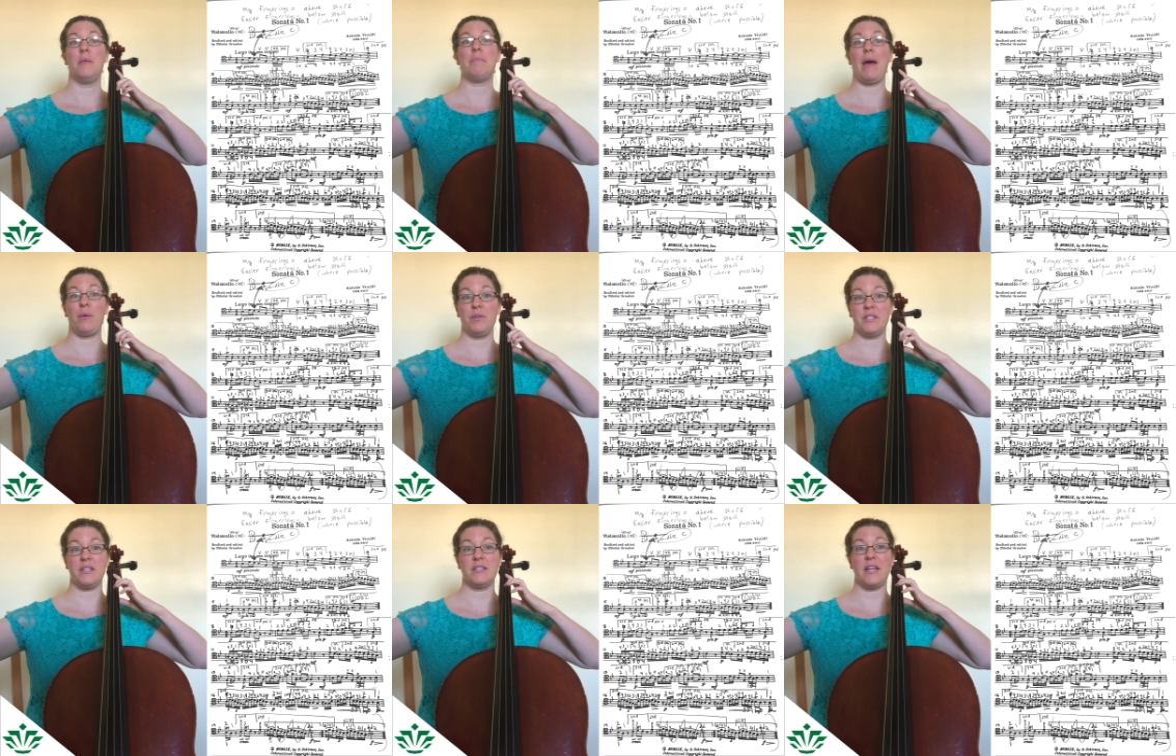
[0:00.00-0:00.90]
4, backwards
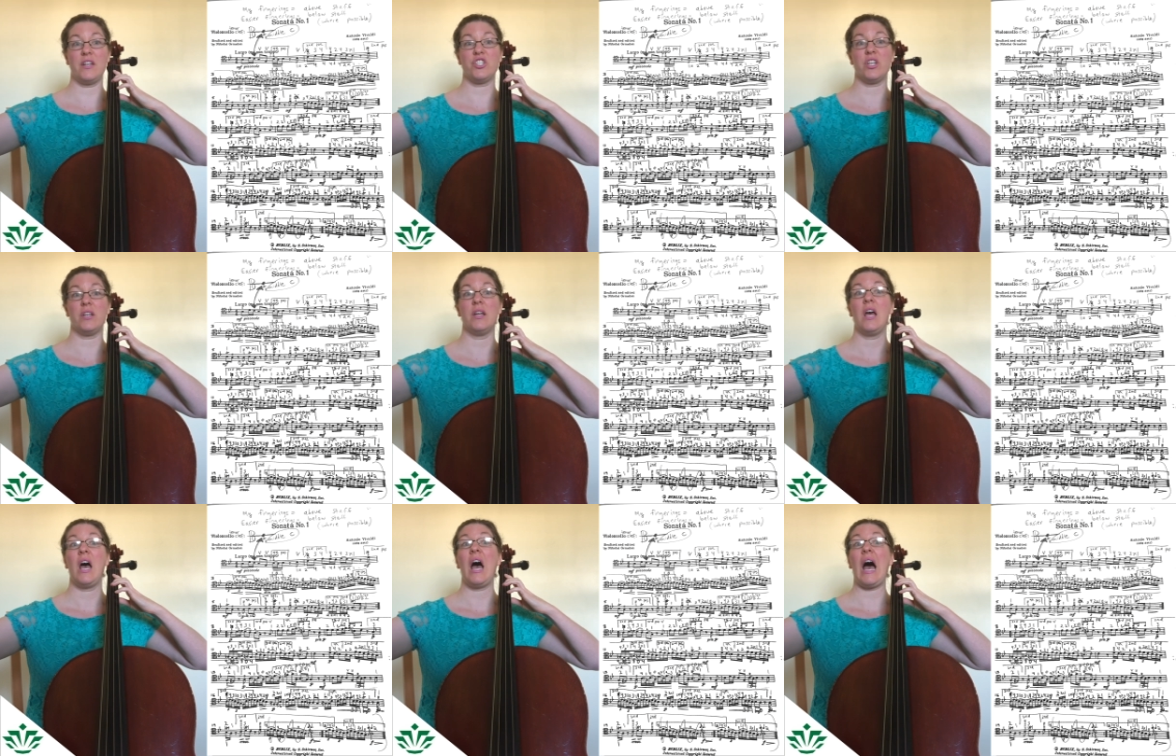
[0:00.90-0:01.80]
extension.
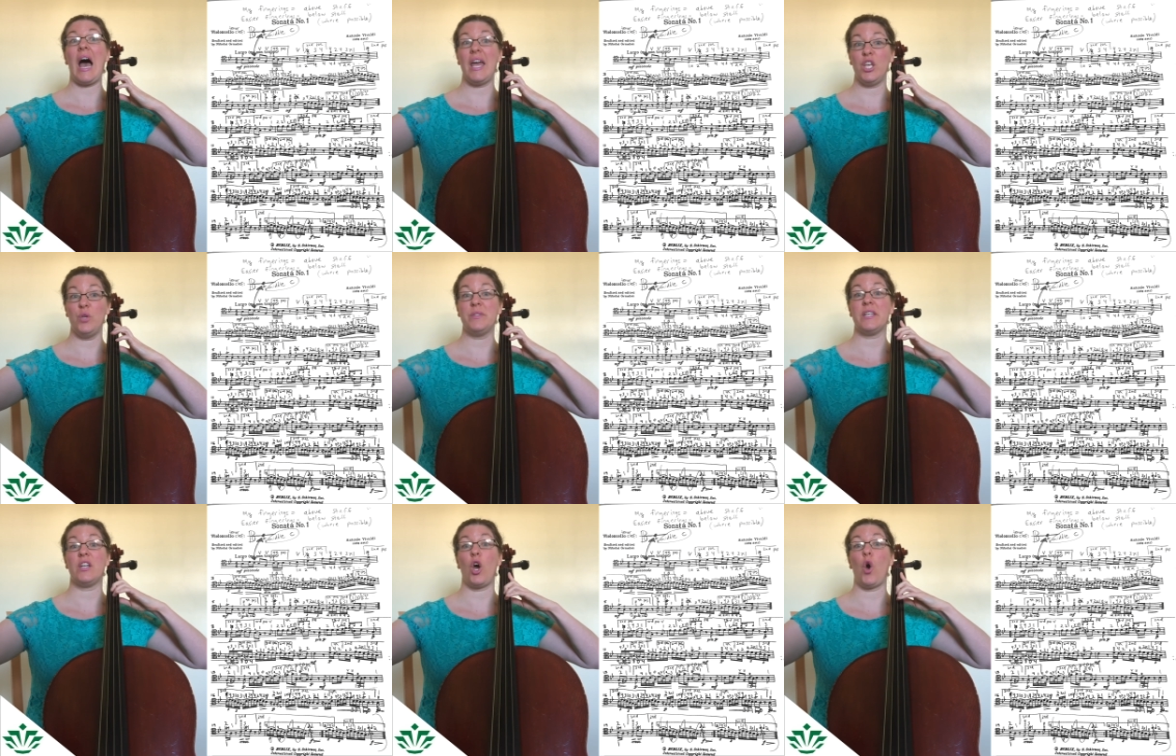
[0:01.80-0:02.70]
I use an